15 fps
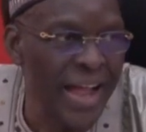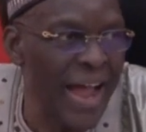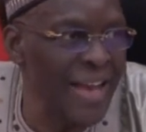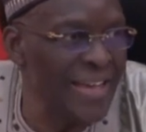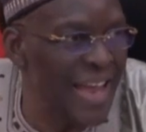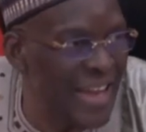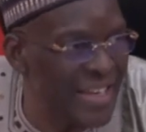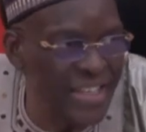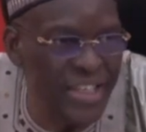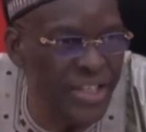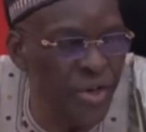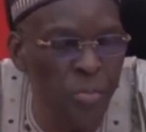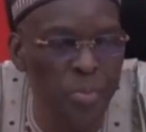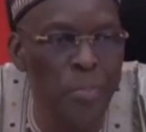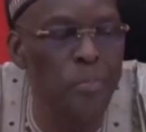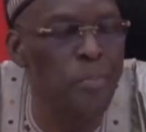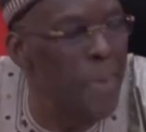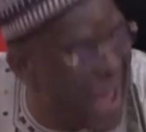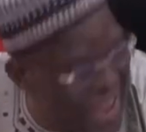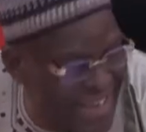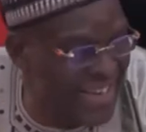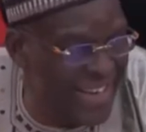and that decision will be
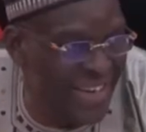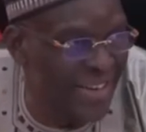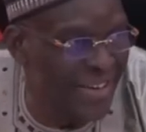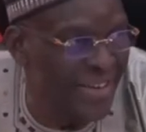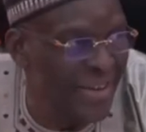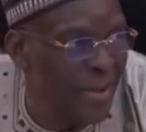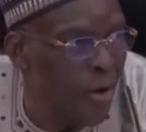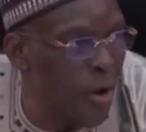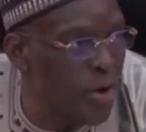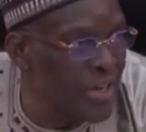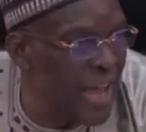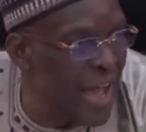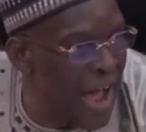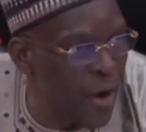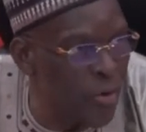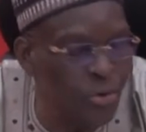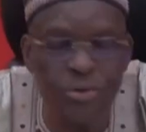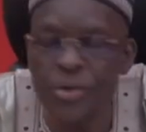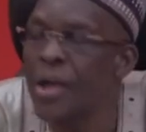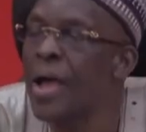binding on the House.